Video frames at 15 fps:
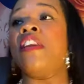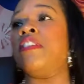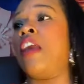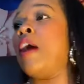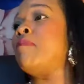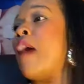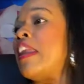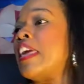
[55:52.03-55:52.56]

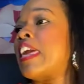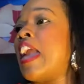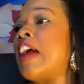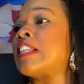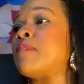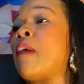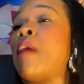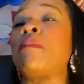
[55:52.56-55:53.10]
Nobody
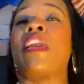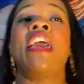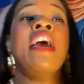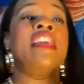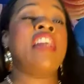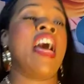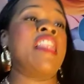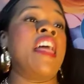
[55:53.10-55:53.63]
cares about me.
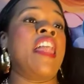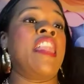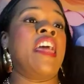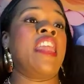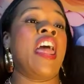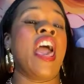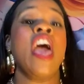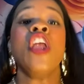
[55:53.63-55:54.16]
Nah, nah, nah,
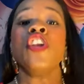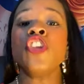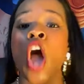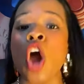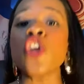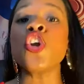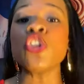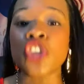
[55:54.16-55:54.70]
nah, nah.
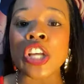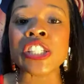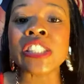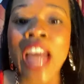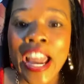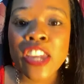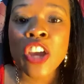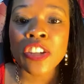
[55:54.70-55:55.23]
No, you just
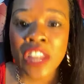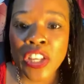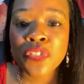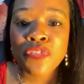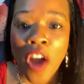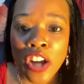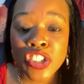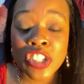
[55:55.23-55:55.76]
like your
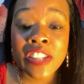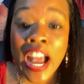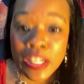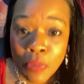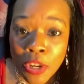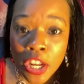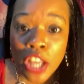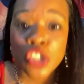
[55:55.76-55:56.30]
dysfunction.
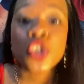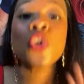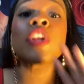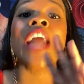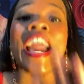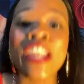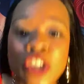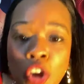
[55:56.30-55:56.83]
That's what it is.
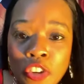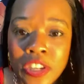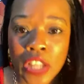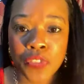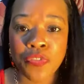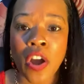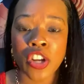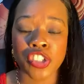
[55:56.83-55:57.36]
You like your
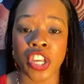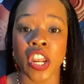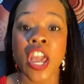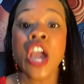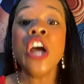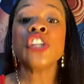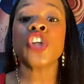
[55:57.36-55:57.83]
dysfunction.